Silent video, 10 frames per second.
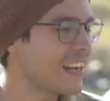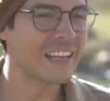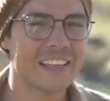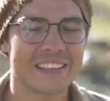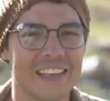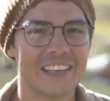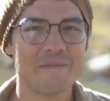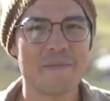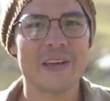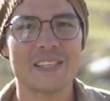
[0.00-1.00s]
It, it,
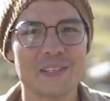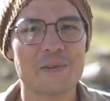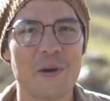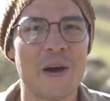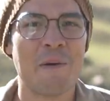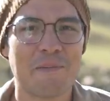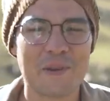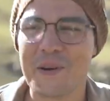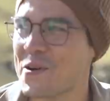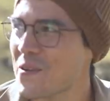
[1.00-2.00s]
it makes you want to
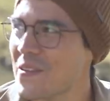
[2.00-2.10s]
poo.